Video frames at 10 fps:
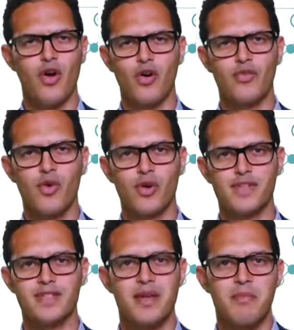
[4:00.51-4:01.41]
Of
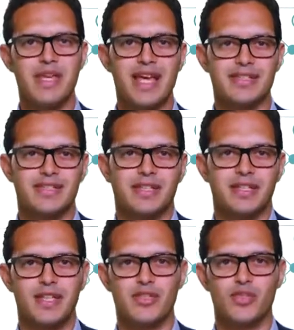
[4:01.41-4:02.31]
course, Mia still
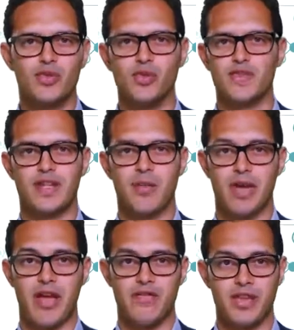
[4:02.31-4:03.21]
needs to set up
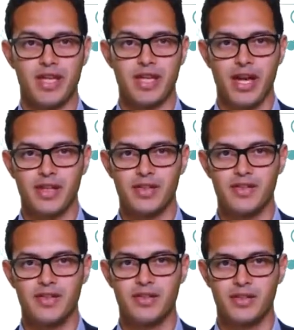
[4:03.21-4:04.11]
everything
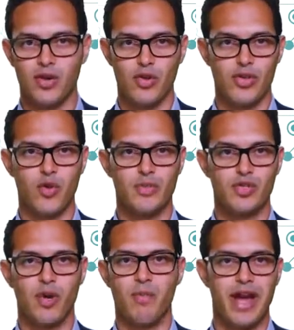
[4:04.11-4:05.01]
else on the web
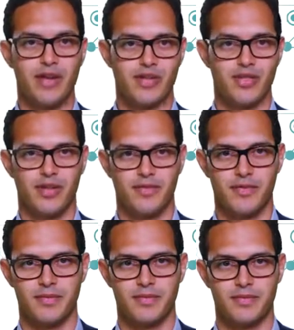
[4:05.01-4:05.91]
shop by herself.
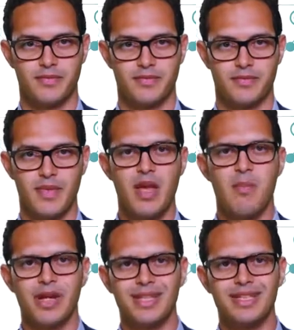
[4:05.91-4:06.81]

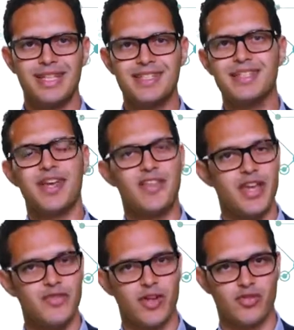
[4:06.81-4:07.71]
But at least the
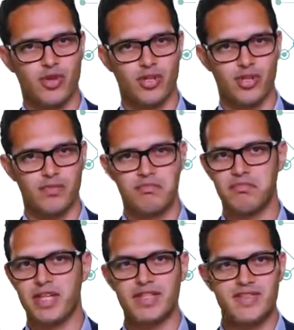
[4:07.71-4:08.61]
infrastructure,
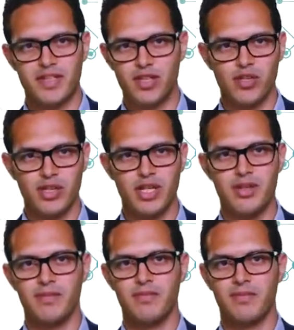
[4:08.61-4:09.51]
its security,
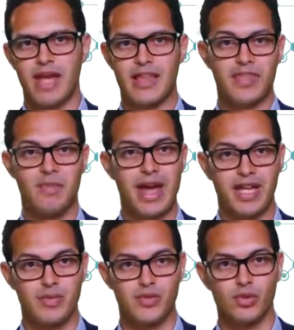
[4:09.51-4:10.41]
and the
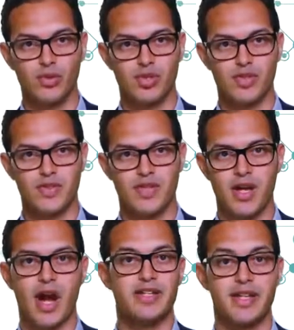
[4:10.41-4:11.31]
backup solutions
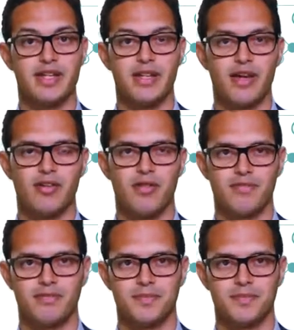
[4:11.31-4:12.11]
are taken care of.